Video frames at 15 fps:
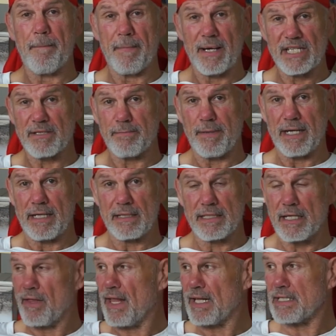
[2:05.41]
much better.
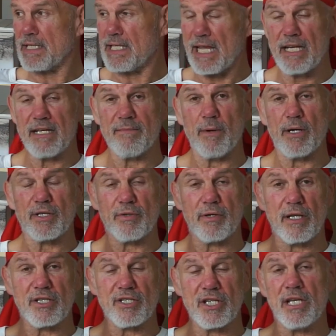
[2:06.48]
So that's the end of my
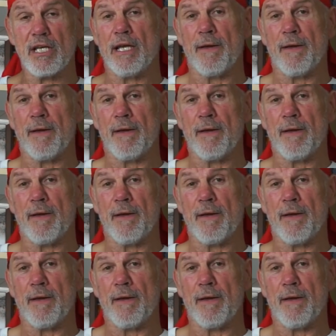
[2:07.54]
trilogy.